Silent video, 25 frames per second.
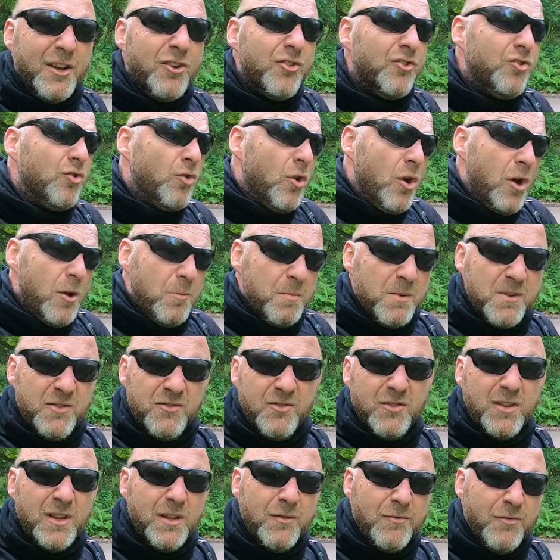because you're open
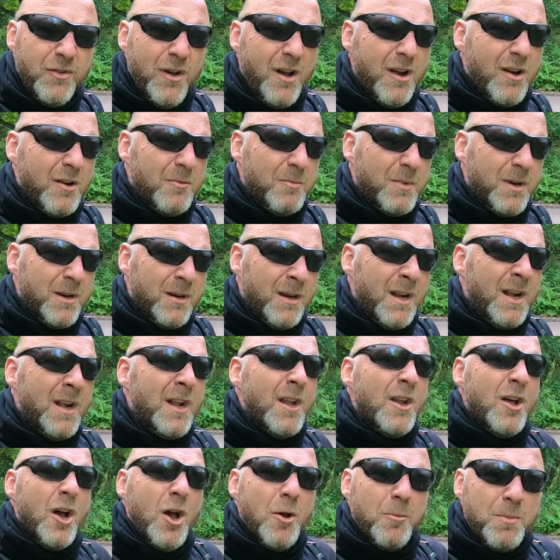to the environment,
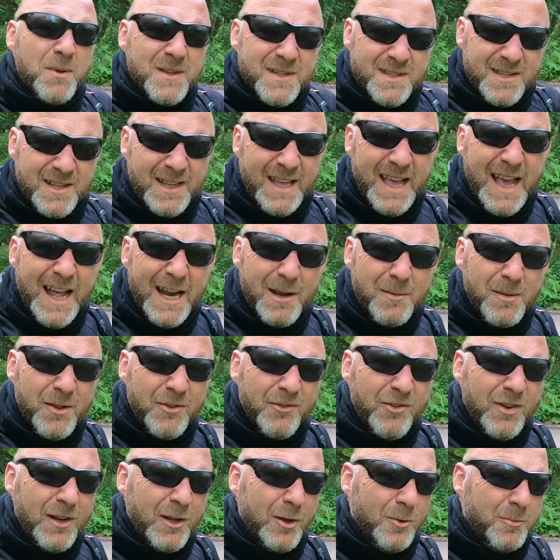open to the
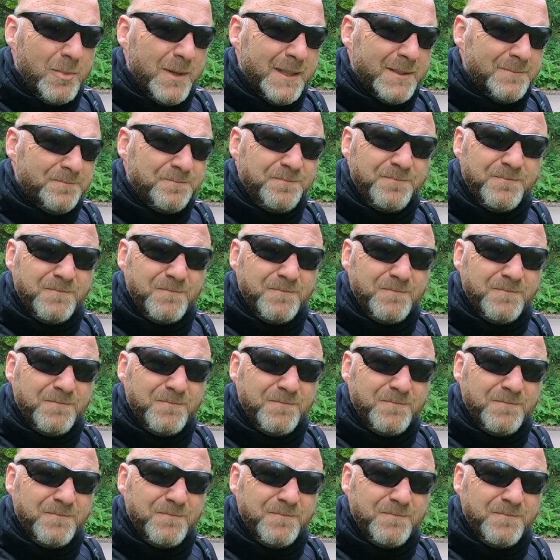elements a little bit.